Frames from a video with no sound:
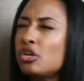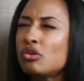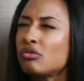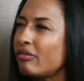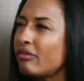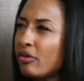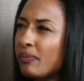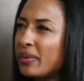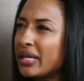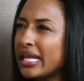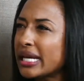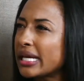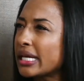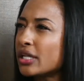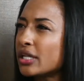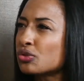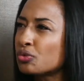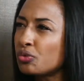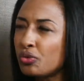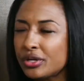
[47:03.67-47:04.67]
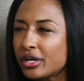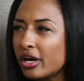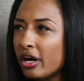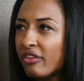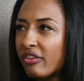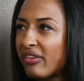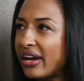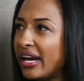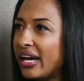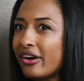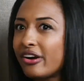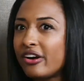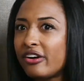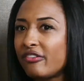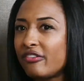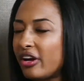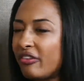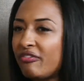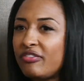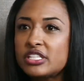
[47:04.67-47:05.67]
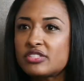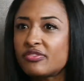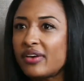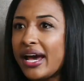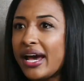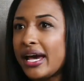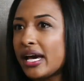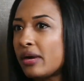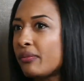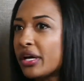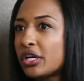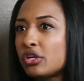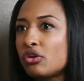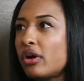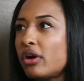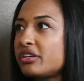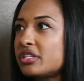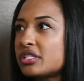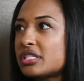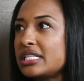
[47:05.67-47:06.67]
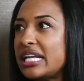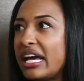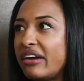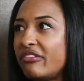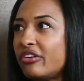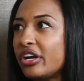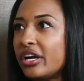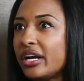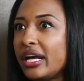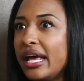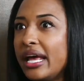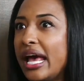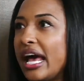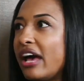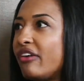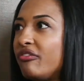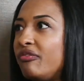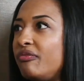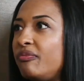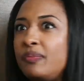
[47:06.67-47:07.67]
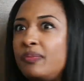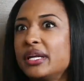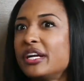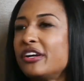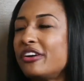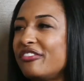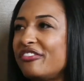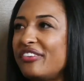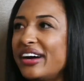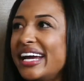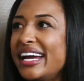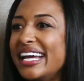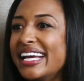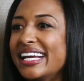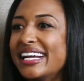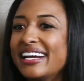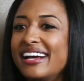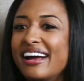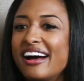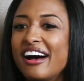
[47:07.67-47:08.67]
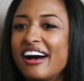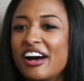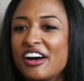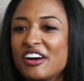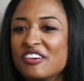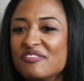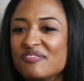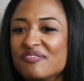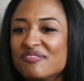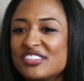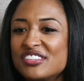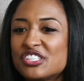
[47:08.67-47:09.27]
never been like in a schoolyard fight or a fist fight? I'm like, no, I just never have been in a fight. But